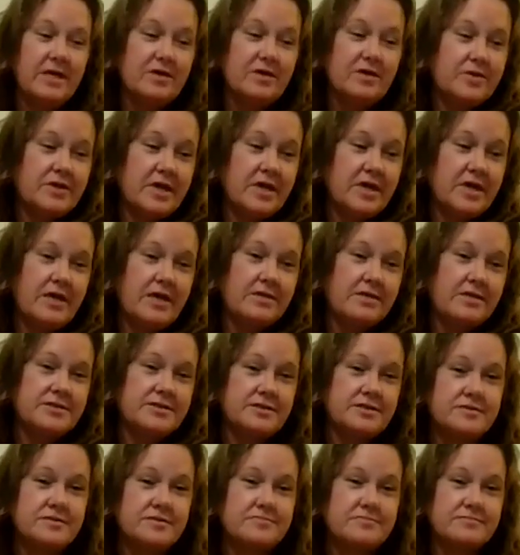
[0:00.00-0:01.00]
important. plans.
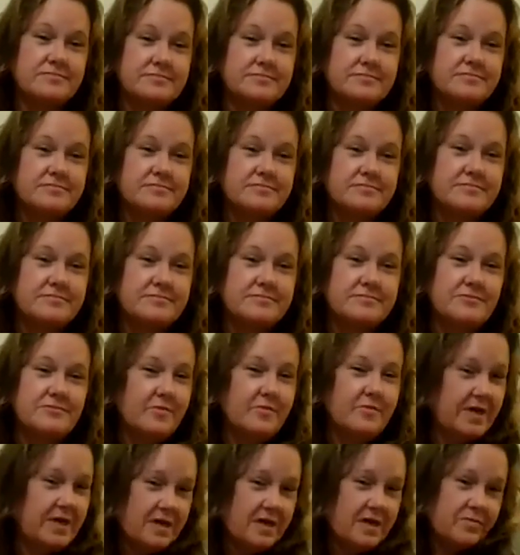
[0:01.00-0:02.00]
We're
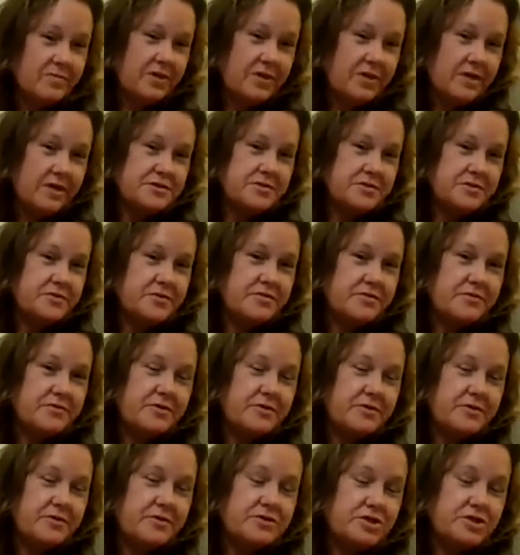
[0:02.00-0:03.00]
making plans for the
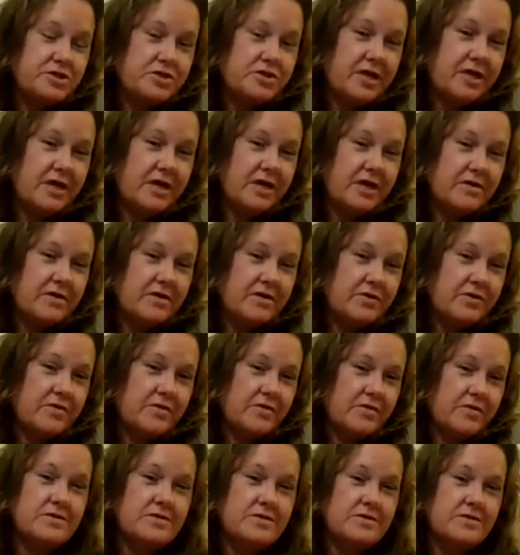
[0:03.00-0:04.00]
future now. We weren't,
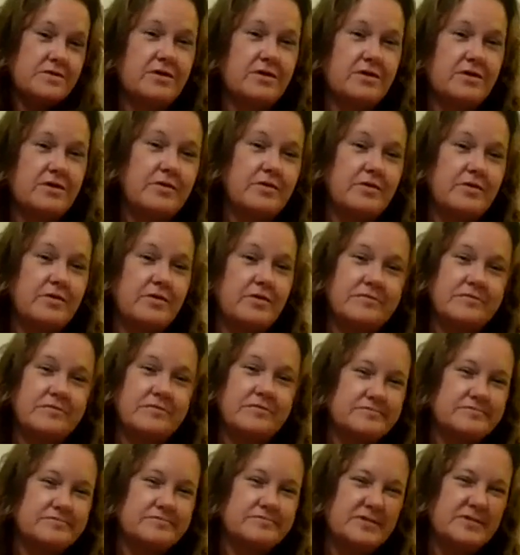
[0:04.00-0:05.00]
you know, we weren't
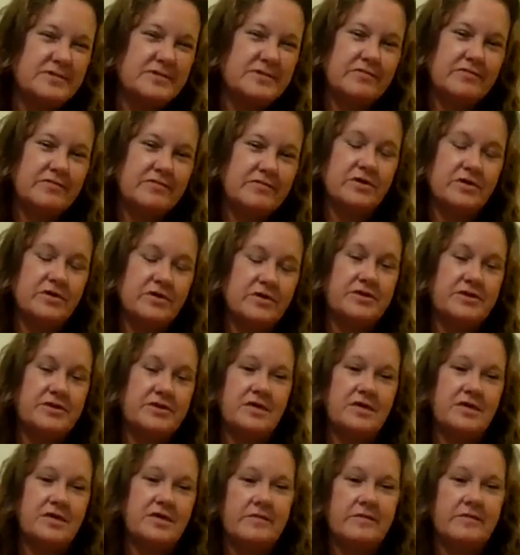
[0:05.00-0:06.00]
even really thinking
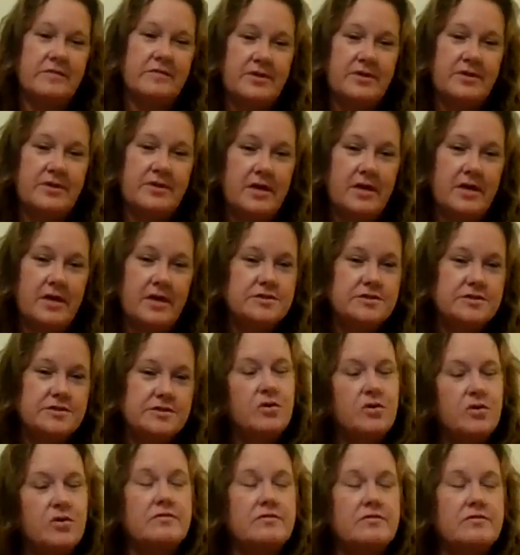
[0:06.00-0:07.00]
about that. It was more
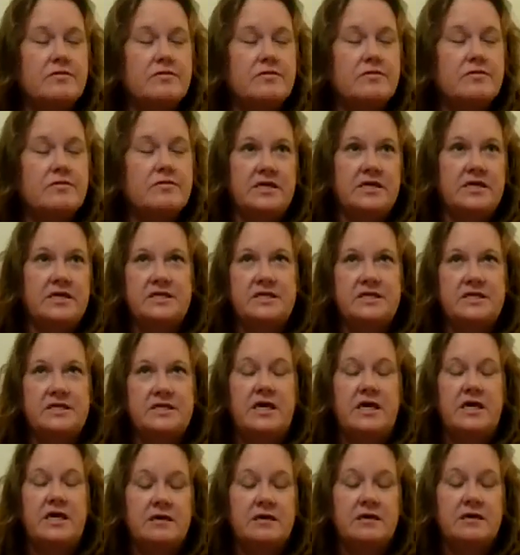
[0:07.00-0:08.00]
of a day to day
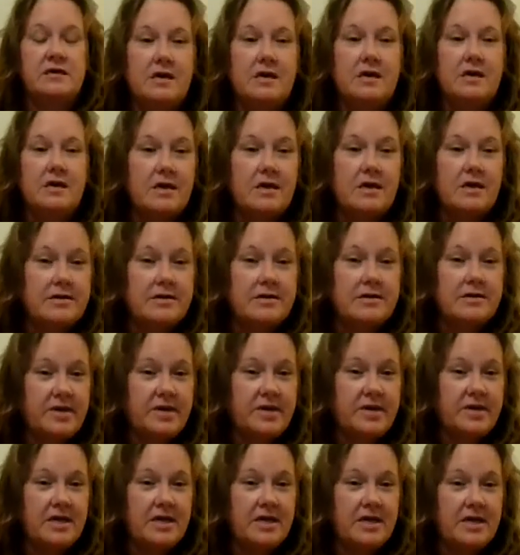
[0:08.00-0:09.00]
kind of thing.
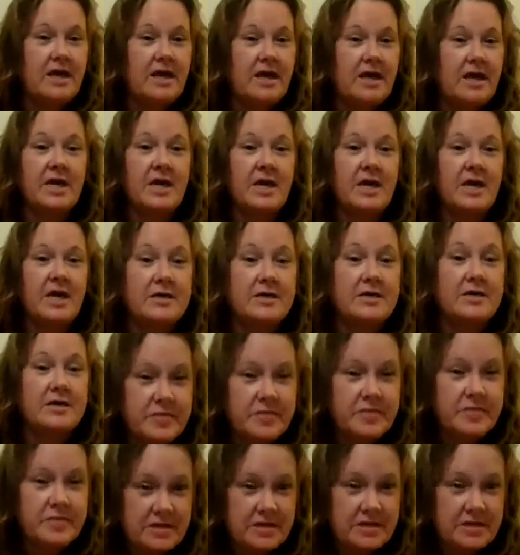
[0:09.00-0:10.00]
And now my
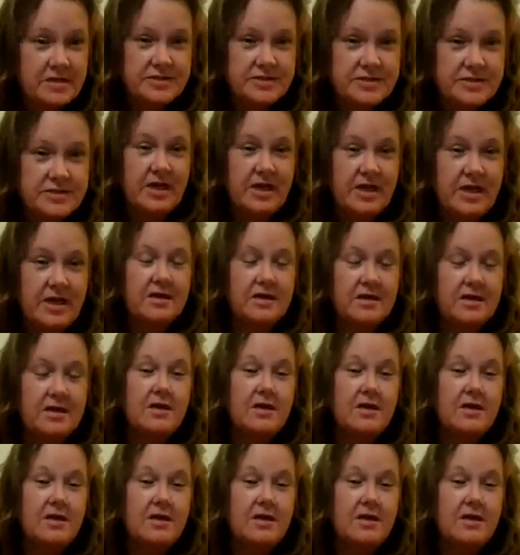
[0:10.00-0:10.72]
husband is saying,